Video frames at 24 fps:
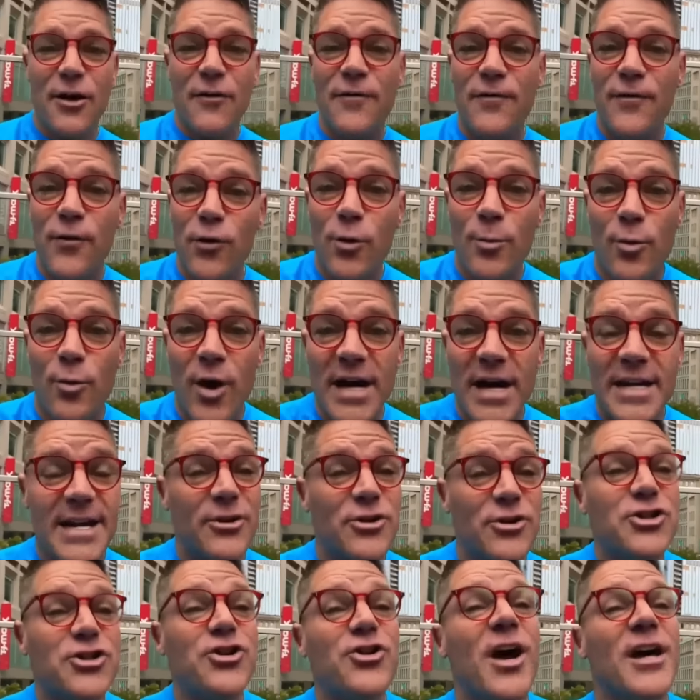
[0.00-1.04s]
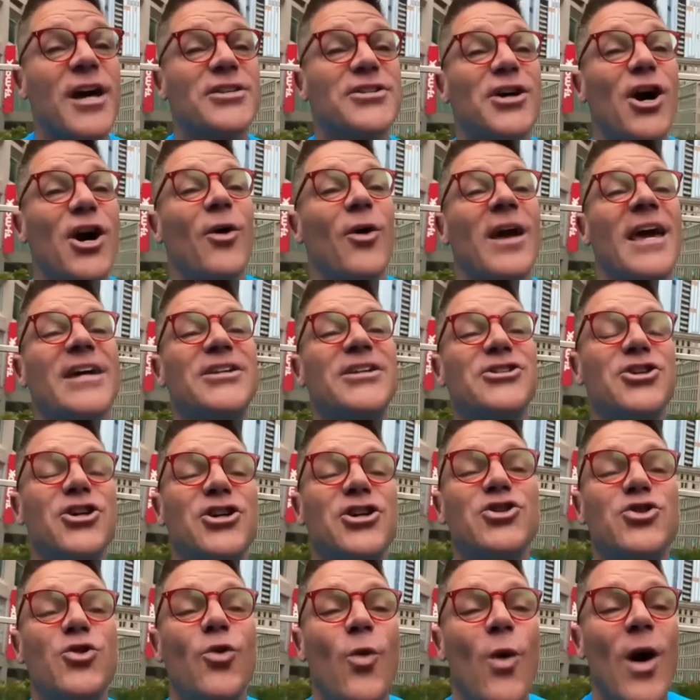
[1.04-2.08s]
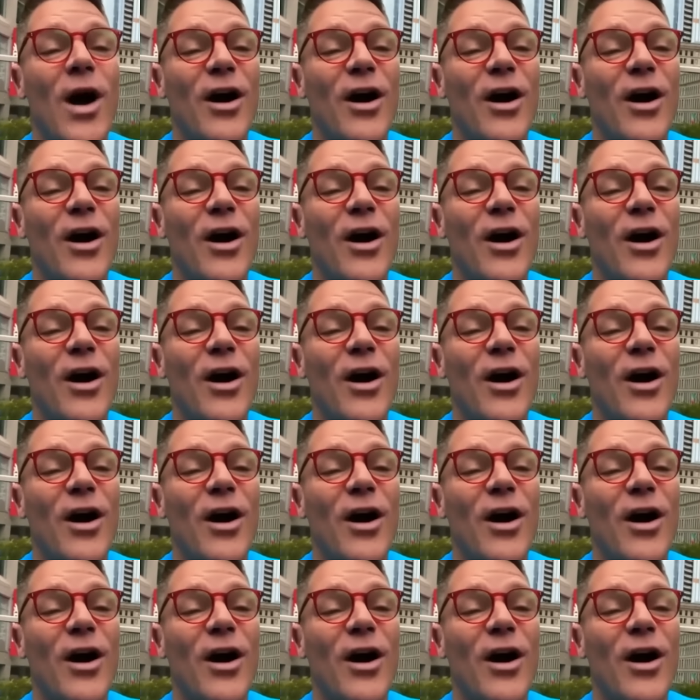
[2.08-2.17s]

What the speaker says: did a full breakdown. Just so you guys know, it took...